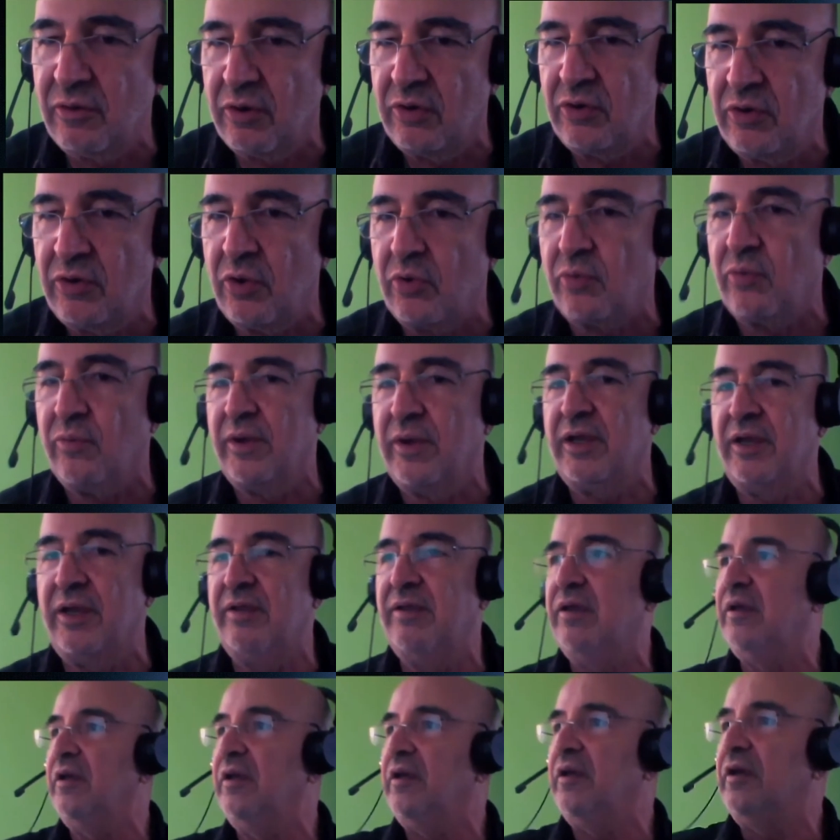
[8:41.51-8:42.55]
Norway
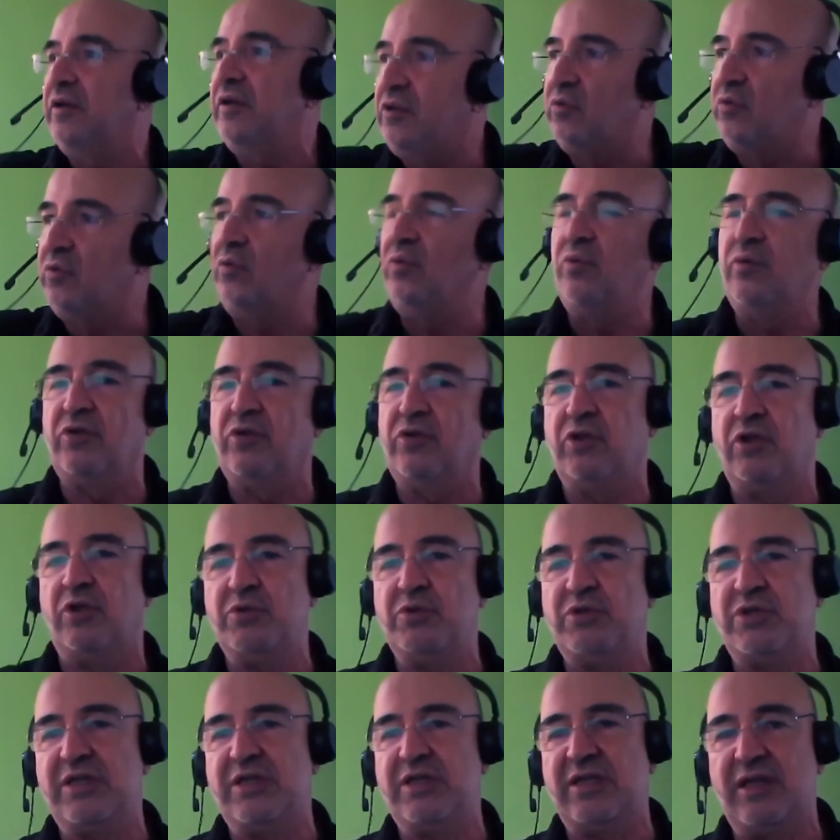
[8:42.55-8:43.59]
to the
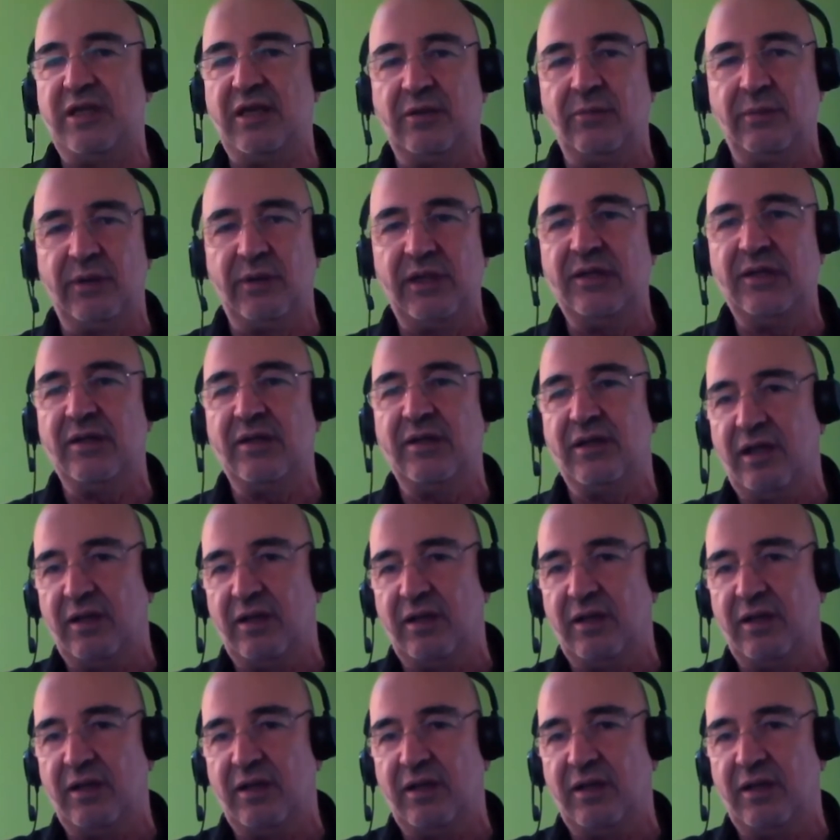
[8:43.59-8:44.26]
UCT grid.